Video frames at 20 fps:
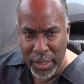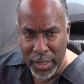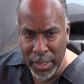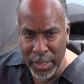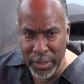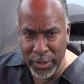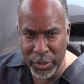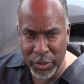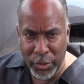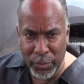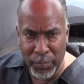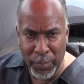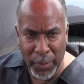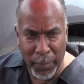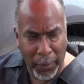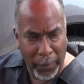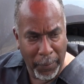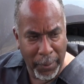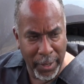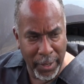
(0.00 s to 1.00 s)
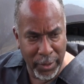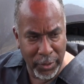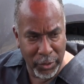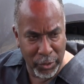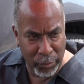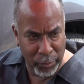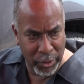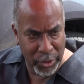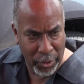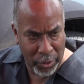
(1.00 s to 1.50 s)
is to be prepared
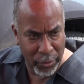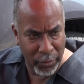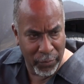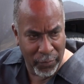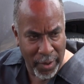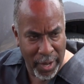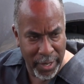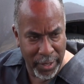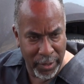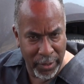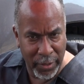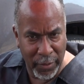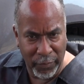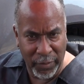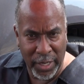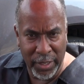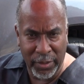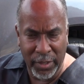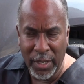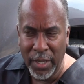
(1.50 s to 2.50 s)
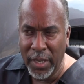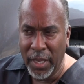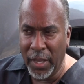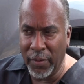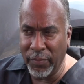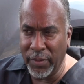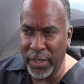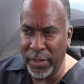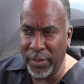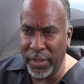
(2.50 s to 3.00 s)
to return fire.
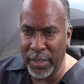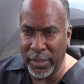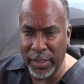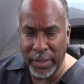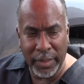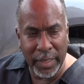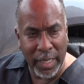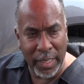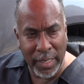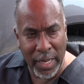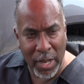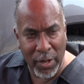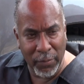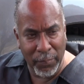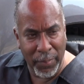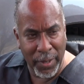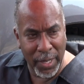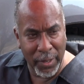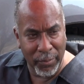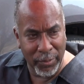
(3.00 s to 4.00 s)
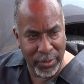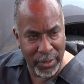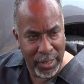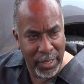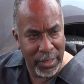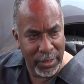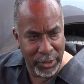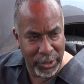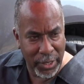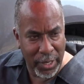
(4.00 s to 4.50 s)
If they think that loud bang was a
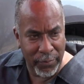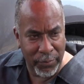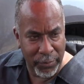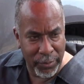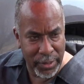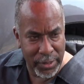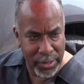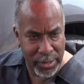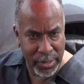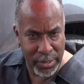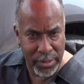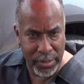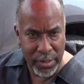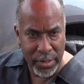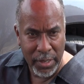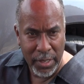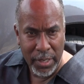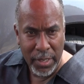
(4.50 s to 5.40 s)
gunshot, for instance.